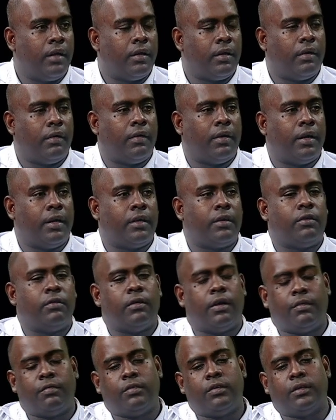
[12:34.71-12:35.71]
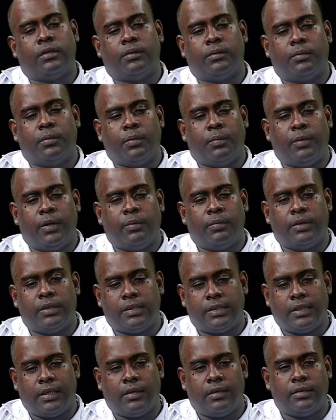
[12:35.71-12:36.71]
all right, you have to be able to
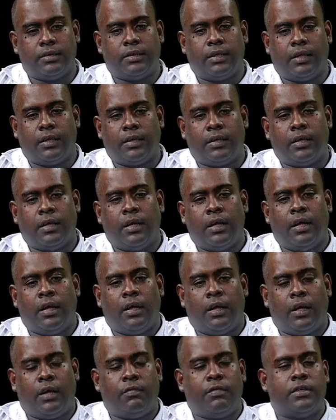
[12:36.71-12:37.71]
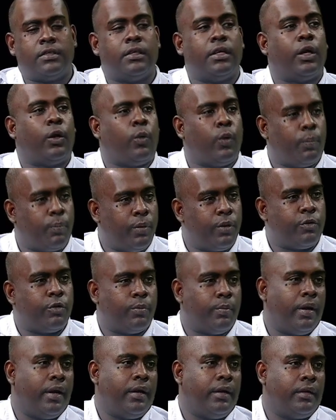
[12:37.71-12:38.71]
tell us that if it's an equipment you're
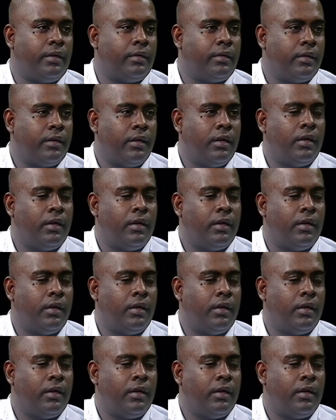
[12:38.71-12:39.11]
buying,